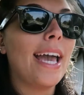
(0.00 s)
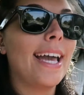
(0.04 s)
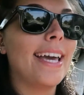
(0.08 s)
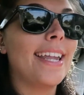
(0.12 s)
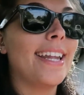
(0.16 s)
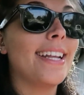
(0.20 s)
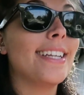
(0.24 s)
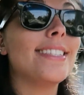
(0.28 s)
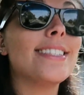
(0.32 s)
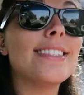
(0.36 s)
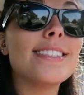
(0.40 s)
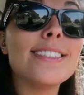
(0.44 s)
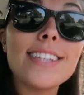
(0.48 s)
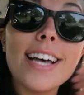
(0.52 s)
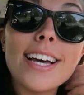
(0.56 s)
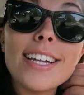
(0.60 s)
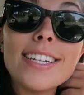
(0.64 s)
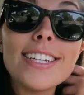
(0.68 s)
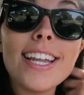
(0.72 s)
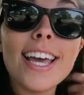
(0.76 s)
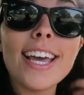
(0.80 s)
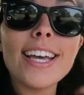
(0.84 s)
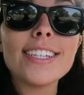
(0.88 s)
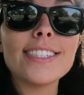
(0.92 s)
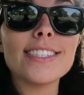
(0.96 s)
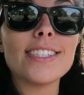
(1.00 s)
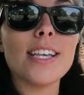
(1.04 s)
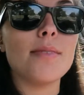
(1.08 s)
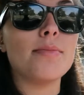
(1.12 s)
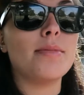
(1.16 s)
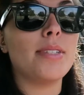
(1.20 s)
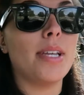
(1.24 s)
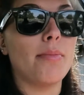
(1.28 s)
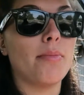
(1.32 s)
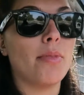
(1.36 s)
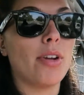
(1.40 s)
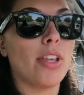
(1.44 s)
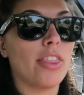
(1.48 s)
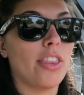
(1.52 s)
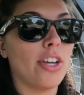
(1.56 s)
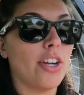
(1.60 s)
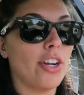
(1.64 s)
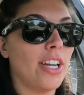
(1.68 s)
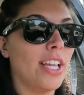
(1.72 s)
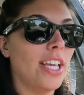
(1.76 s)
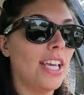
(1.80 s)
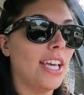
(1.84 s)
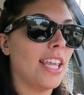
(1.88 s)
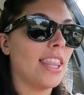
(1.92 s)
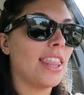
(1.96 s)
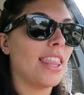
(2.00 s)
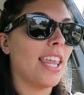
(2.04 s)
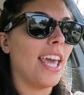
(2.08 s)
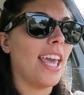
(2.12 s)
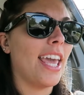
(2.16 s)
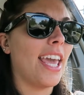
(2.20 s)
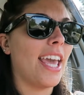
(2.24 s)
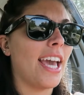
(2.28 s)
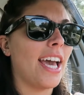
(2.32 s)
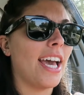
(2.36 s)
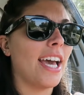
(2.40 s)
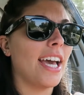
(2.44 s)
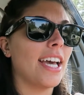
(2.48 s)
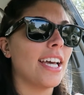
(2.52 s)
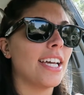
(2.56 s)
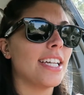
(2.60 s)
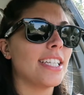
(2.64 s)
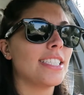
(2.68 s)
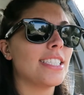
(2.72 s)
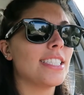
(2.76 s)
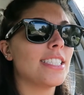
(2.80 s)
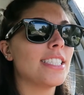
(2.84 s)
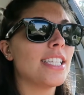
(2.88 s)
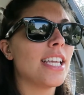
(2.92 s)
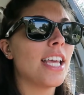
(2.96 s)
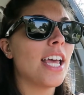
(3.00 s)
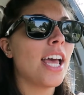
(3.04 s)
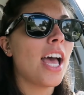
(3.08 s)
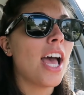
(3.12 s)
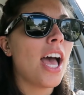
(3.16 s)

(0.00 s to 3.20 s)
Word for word: It is Sunday, September 30th, and